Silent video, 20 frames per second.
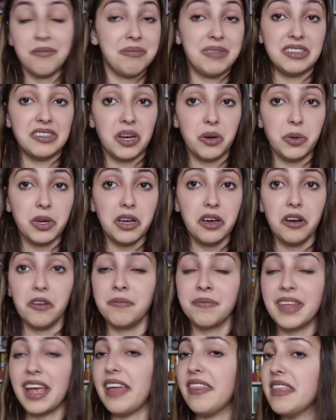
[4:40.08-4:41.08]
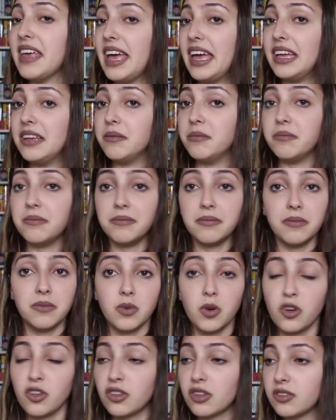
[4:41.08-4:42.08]
that's all we know and then
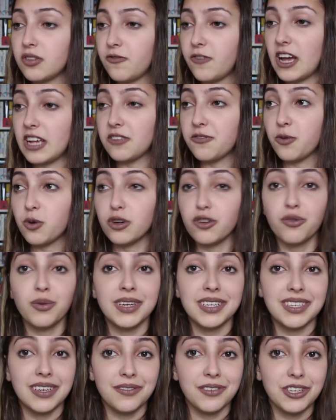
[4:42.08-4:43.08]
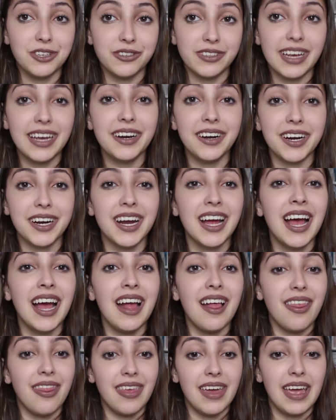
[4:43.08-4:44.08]
fast forward 27 years later,
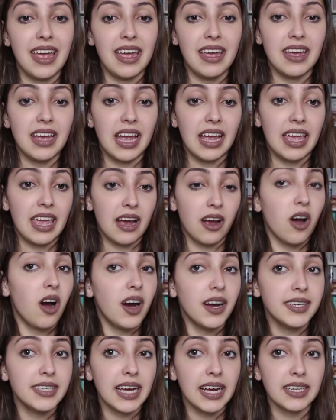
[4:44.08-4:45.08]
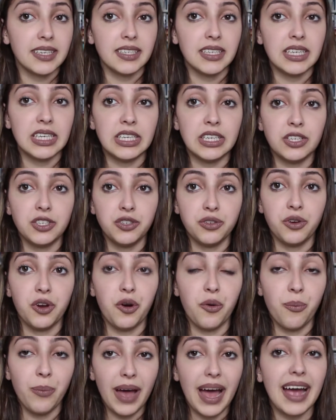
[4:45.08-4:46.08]
they get contacted to
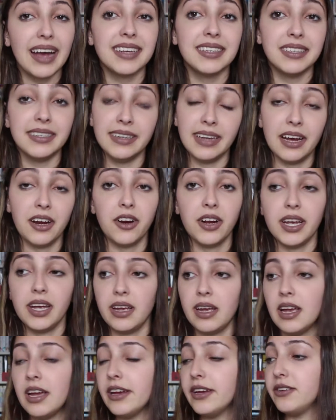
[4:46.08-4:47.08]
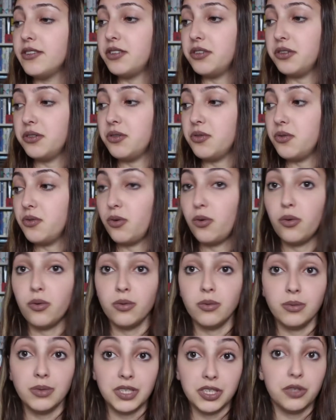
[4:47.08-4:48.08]
go back to Derry
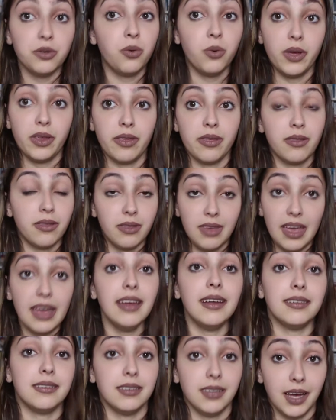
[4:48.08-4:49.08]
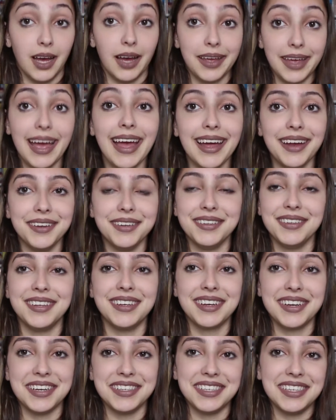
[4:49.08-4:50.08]
to deal with it again
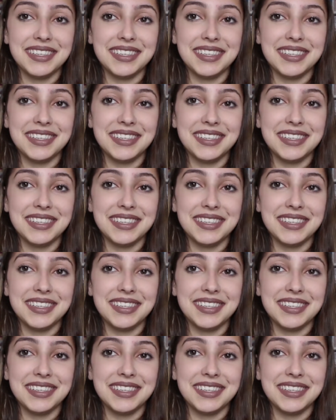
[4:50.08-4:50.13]
because